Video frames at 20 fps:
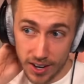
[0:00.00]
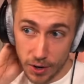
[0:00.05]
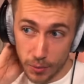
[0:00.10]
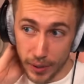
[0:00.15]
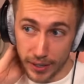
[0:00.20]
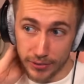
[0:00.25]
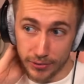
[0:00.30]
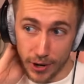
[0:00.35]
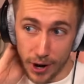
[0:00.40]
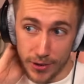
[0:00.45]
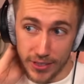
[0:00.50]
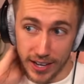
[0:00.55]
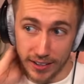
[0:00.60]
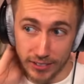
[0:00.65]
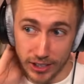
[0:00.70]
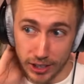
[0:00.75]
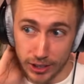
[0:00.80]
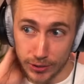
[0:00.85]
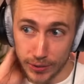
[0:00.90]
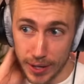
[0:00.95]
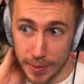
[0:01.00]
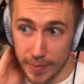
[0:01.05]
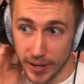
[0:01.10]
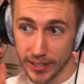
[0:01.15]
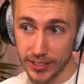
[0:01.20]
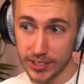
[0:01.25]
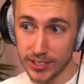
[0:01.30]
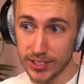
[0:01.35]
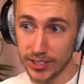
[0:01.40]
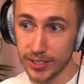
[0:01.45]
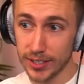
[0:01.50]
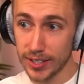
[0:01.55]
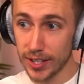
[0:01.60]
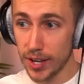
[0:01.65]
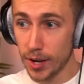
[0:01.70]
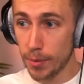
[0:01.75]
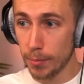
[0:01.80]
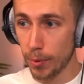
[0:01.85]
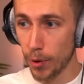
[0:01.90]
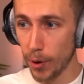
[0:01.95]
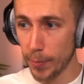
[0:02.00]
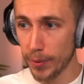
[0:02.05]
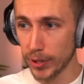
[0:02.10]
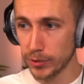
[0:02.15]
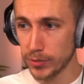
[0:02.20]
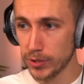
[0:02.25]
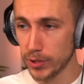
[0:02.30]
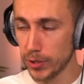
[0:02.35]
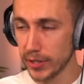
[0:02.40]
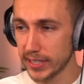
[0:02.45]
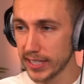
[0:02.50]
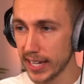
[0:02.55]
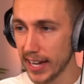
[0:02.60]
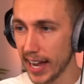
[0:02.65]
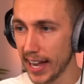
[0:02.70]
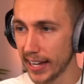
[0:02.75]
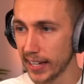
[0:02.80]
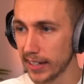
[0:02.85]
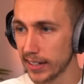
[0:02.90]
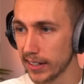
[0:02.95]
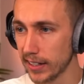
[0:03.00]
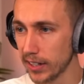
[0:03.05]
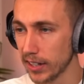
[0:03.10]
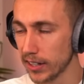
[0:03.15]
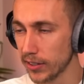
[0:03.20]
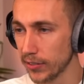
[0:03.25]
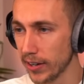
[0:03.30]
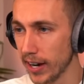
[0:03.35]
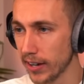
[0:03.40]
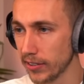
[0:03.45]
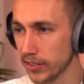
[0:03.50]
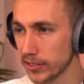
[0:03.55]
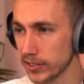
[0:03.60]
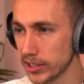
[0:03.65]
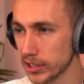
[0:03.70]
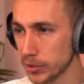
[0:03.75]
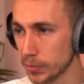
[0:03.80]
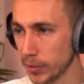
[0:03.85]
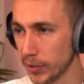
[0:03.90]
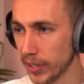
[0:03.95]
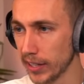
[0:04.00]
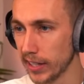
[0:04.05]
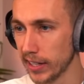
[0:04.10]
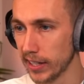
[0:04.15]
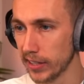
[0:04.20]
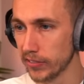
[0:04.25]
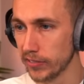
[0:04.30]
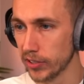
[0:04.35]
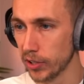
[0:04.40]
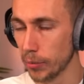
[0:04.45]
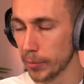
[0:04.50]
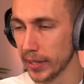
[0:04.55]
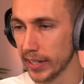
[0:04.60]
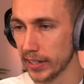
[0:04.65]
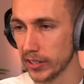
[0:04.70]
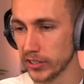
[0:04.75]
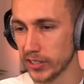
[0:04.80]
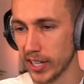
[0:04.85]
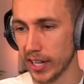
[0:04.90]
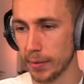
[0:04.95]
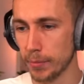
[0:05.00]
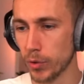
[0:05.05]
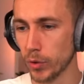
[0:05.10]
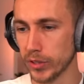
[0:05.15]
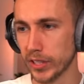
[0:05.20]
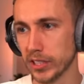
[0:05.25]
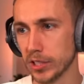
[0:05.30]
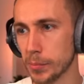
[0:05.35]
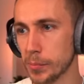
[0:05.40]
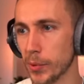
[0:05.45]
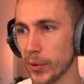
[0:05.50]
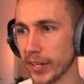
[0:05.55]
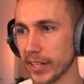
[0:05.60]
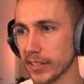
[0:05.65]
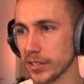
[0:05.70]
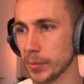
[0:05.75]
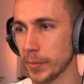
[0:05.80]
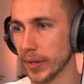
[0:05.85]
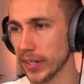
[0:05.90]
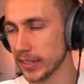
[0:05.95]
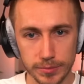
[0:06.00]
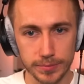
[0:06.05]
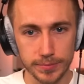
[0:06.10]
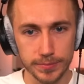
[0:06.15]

With Roy David at 3 months. More impressed with the USA hanging around or disappointed in England for not being USA? More disappointed, to be honest.